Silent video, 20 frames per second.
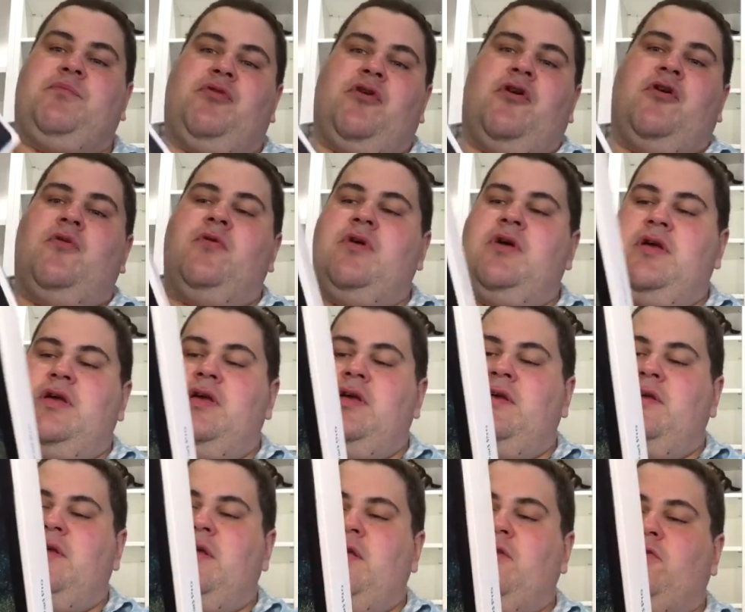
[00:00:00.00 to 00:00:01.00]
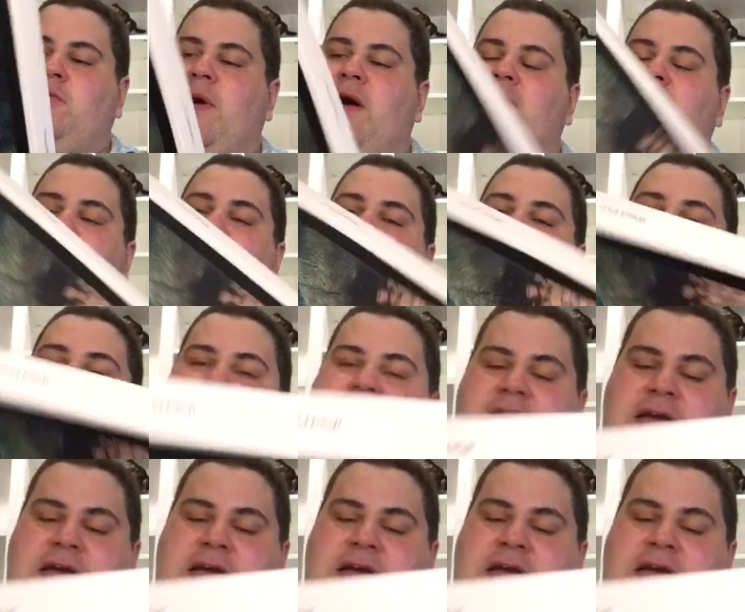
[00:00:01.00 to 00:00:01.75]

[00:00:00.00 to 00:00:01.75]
Pro 12.9